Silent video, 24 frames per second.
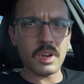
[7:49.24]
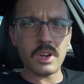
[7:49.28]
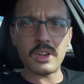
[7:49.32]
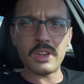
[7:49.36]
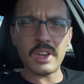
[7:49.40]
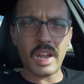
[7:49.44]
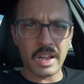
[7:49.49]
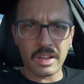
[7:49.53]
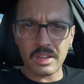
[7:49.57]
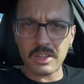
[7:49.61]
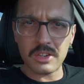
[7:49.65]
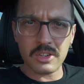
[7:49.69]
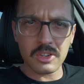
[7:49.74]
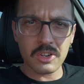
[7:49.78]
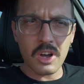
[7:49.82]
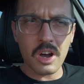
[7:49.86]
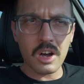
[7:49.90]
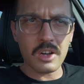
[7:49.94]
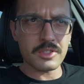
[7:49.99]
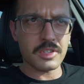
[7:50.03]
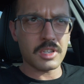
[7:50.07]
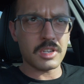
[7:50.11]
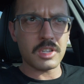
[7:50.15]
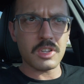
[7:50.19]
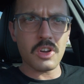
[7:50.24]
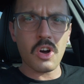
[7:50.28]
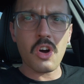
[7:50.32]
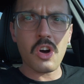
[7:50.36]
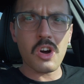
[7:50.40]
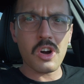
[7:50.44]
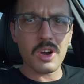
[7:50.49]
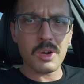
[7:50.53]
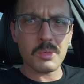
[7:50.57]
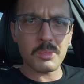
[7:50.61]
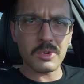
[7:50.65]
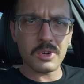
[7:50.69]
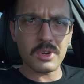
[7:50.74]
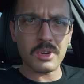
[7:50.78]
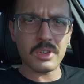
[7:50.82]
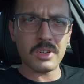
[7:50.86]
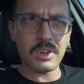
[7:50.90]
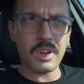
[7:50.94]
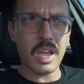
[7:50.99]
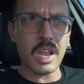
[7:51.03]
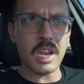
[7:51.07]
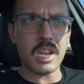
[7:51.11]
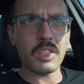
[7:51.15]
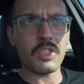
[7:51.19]
not going to cause any harm or
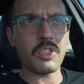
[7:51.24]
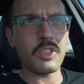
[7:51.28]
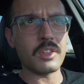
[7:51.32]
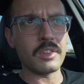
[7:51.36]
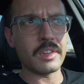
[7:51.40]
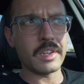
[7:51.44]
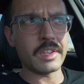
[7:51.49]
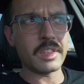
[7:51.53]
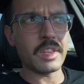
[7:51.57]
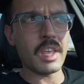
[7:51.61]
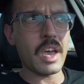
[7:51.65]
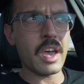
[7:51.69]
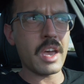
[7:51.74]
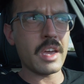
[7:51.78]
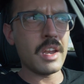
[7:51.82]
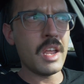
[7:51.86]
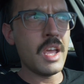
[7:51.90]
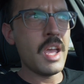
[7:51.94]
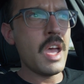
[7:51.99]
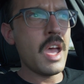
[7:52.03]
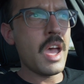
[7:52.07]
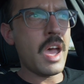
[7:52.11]
anything like that.